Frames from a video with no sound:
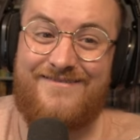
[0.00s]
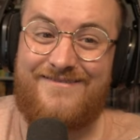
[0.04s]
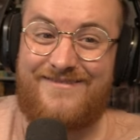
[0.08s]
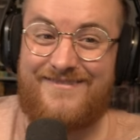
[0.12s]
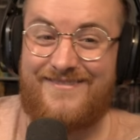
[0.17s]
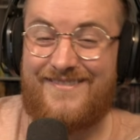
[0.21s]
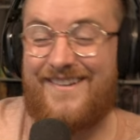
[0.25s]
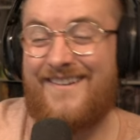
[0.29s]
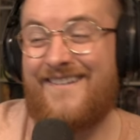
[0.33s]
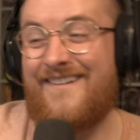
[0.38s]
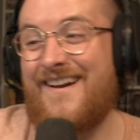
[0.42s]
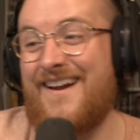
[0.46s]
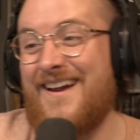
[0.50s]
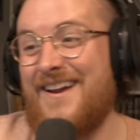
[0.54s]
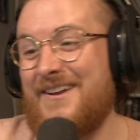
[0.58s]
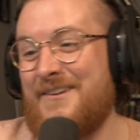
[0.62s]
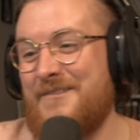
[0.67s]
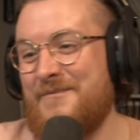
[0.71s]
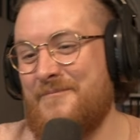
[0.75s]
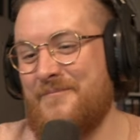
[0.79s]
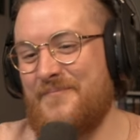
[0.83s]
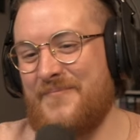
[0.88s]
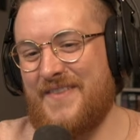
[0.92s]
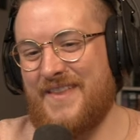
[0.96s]
All right.
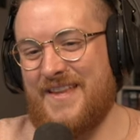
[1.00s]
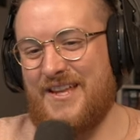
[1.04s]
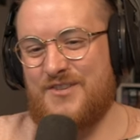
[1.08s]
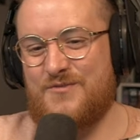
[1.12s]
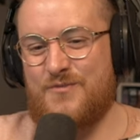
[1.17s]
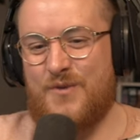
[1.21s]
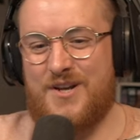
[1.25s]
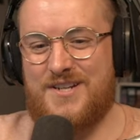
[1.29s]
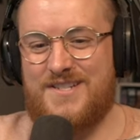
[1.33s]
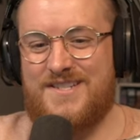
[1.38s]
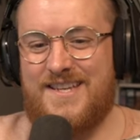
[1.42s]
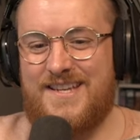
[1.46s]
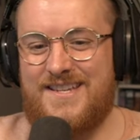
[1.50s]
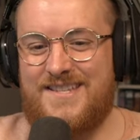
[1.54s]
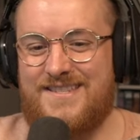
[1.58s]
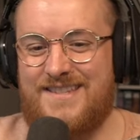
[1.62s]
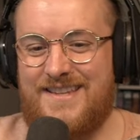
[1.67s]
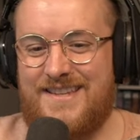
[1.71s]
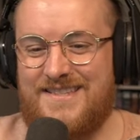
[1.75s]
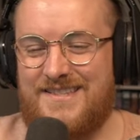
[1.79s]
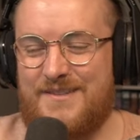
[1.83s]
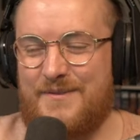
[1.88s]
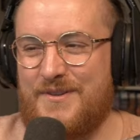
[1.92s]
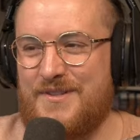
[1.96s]
Let's watch this.
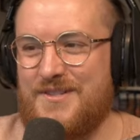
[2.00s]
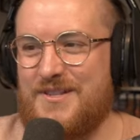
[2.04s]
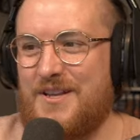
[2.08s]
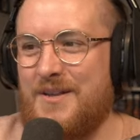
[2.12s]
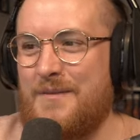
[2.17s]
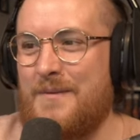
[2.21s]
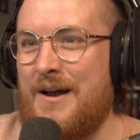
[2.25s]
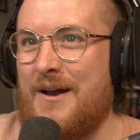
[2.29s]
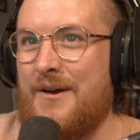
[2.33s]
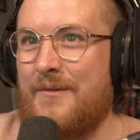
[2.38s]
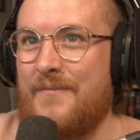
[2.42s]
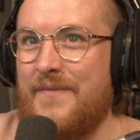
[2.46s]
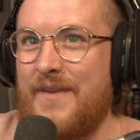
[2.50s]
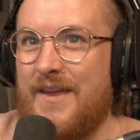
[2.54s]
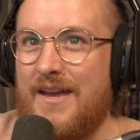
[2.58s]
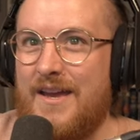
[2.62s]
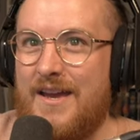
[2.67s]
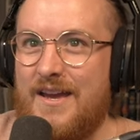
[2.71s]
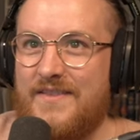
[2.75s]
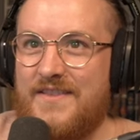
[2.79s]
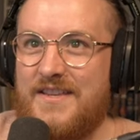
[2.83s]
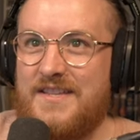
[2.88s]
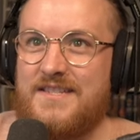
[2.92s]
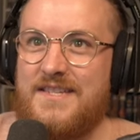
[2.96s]
Let's see what it's all about.
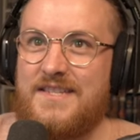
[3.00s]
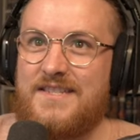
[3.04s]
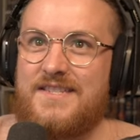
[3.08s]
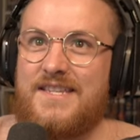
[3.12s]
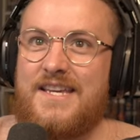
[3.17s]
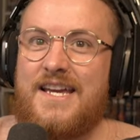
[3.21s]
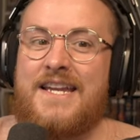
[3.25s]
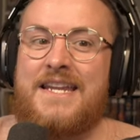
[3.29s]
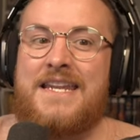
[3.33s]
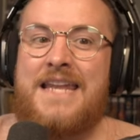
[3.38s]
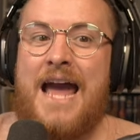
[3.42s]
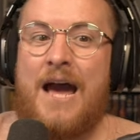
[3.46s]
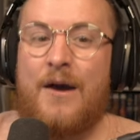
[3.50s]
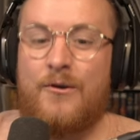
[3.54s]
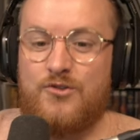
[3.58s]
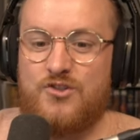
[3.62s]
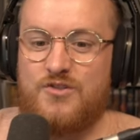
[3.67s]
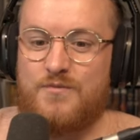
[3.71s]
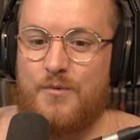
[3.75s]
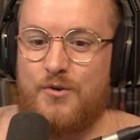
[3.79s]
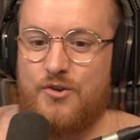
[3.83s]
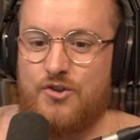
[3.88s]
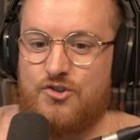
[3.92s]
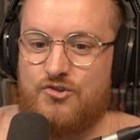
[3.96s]
This is the
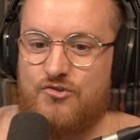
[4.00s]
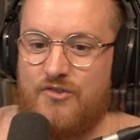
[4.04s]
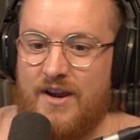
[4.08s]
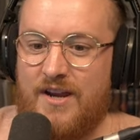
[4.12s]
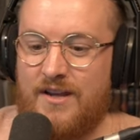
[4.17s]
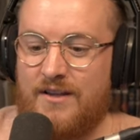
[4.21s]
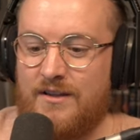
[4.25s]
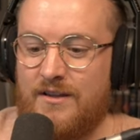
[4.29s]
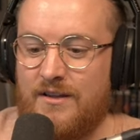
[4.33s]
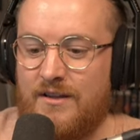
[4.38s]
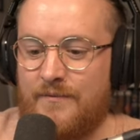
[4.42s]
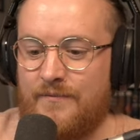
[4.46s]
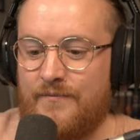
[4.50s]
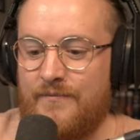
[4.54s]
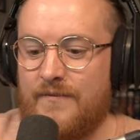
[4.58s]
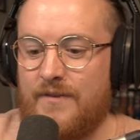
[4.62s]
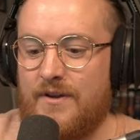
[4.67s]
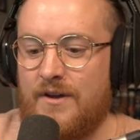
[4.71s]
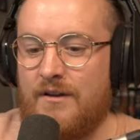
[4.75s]
announcement trailer. All